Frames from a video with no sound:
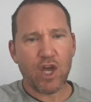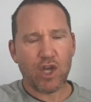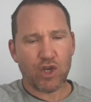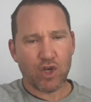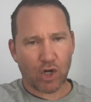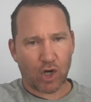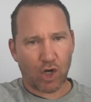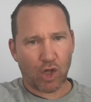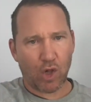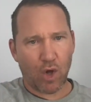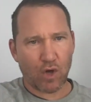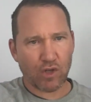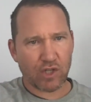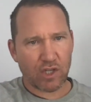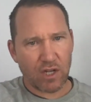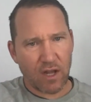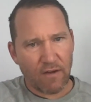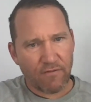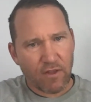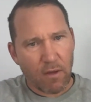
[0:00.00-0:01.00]
You're close
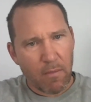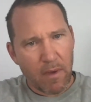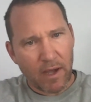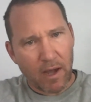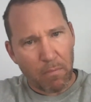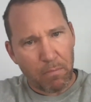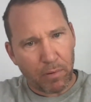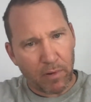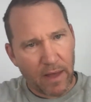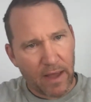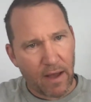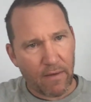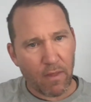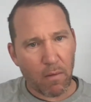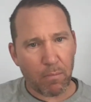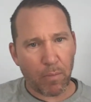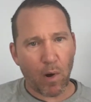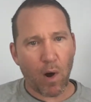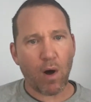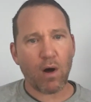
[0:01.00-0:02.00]
enough to make a play on the
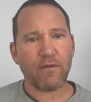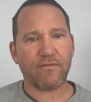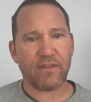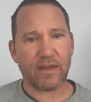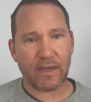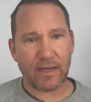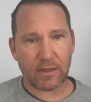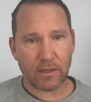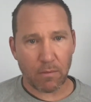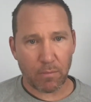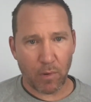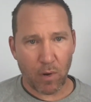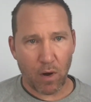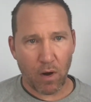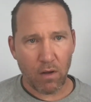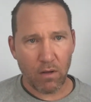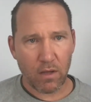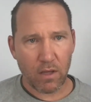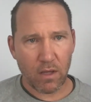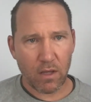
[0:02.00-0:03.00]
ball if they get the
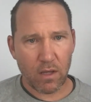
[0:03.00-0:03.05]
ball,